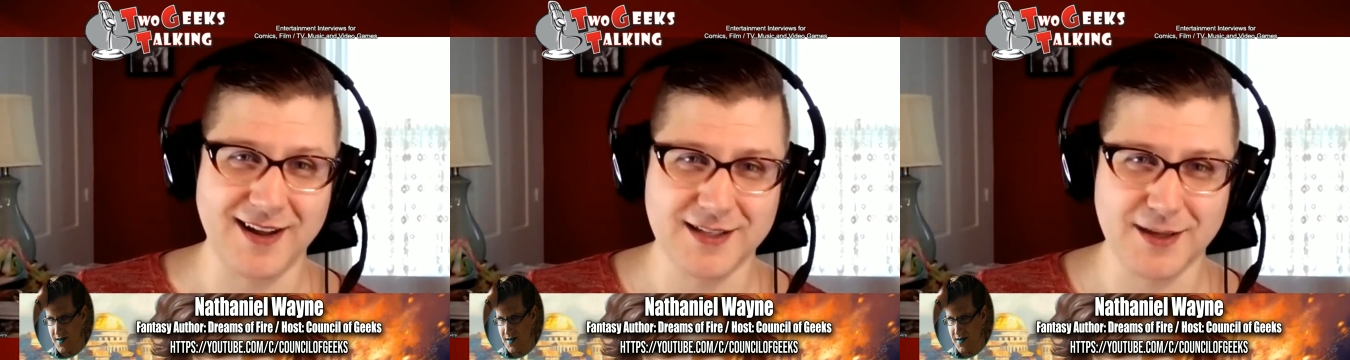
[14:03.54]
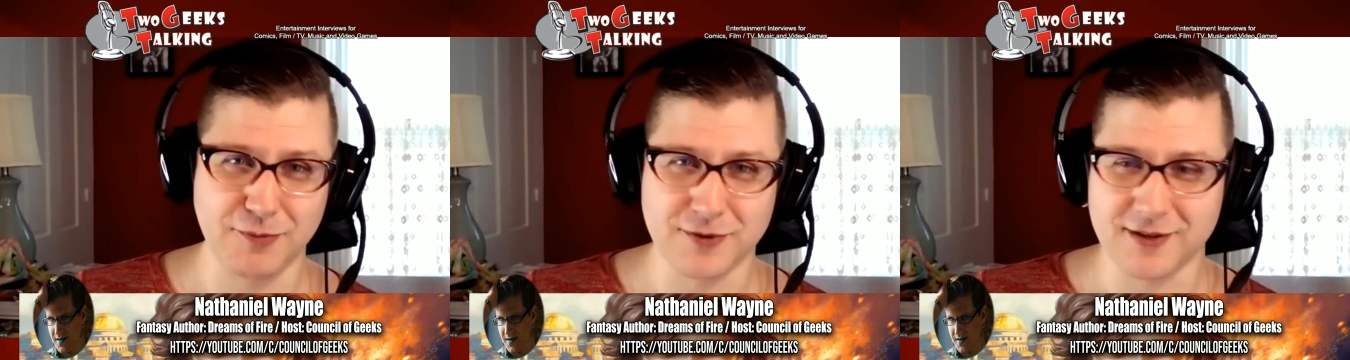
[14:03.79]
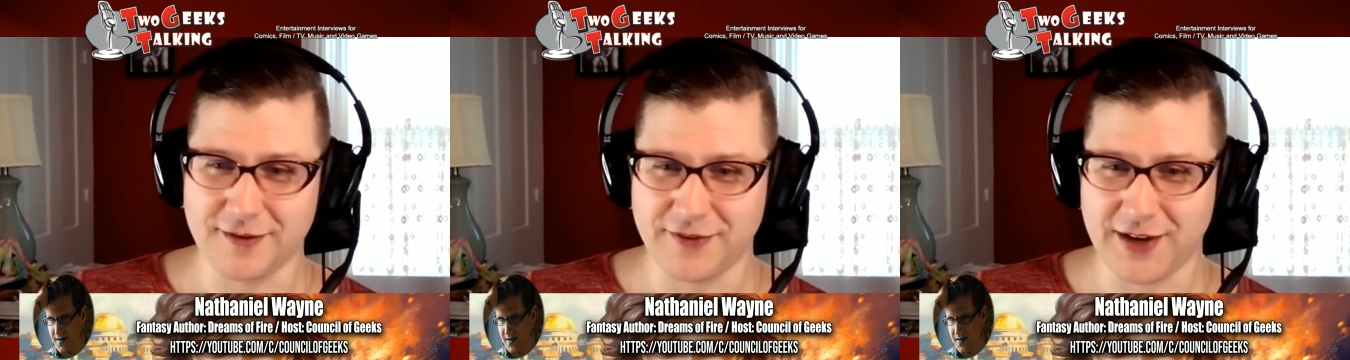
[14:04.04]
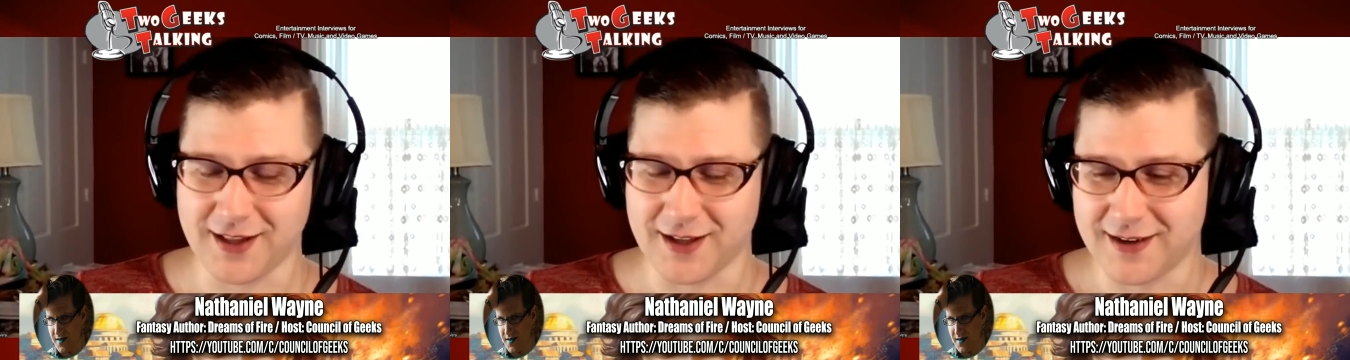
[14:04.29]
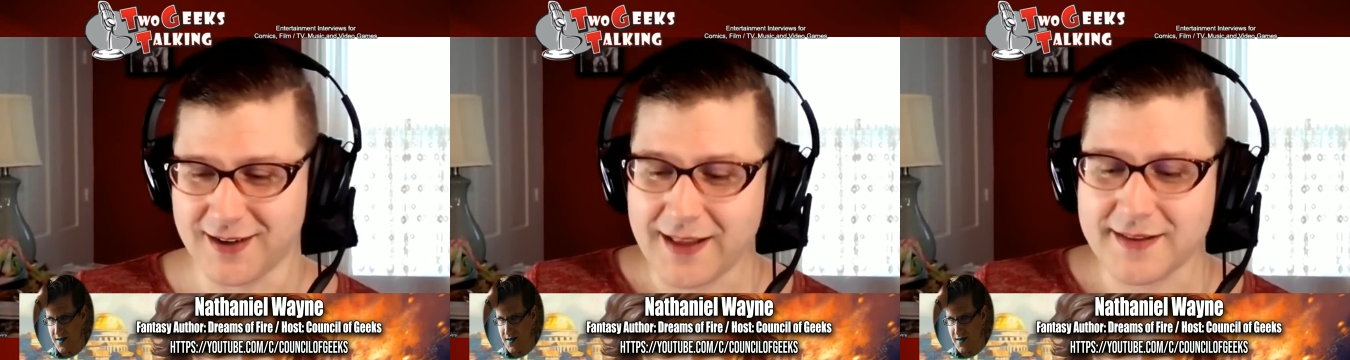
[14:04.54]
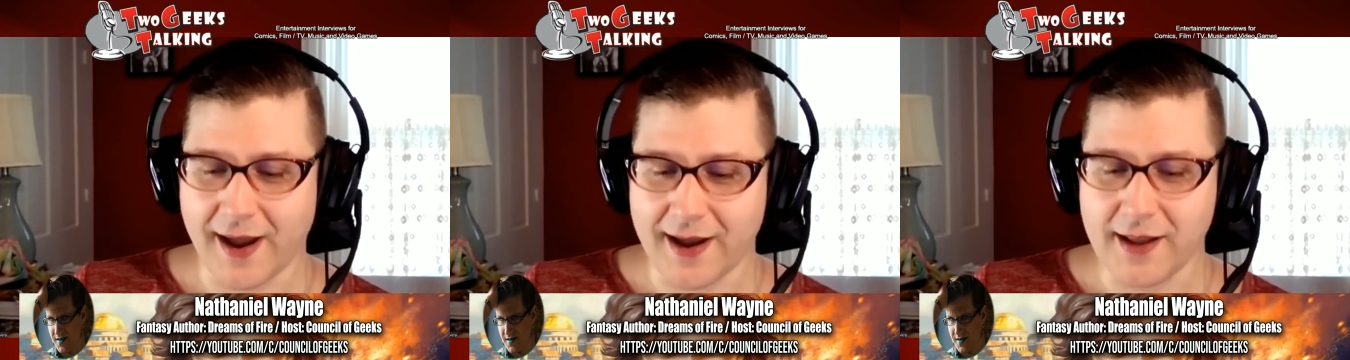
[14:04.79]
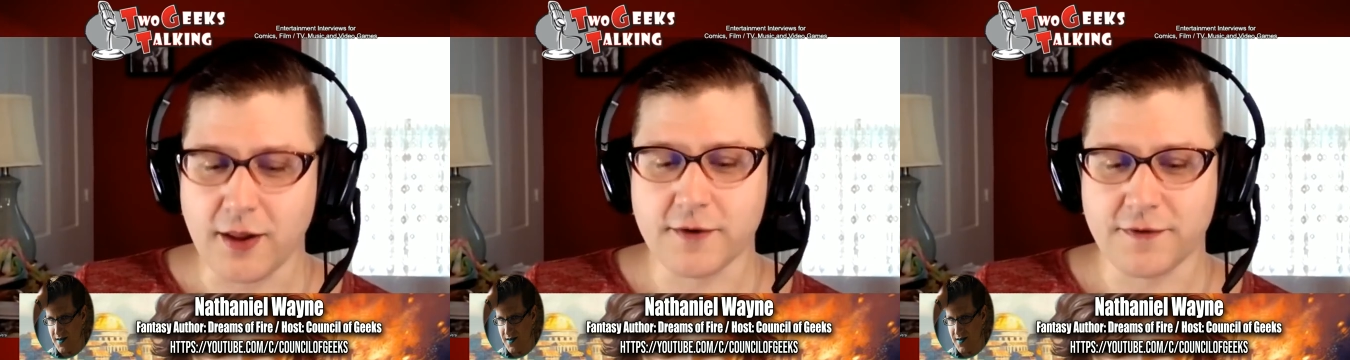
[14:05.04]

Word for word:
Speaker 1: end up with a novella. Dialogue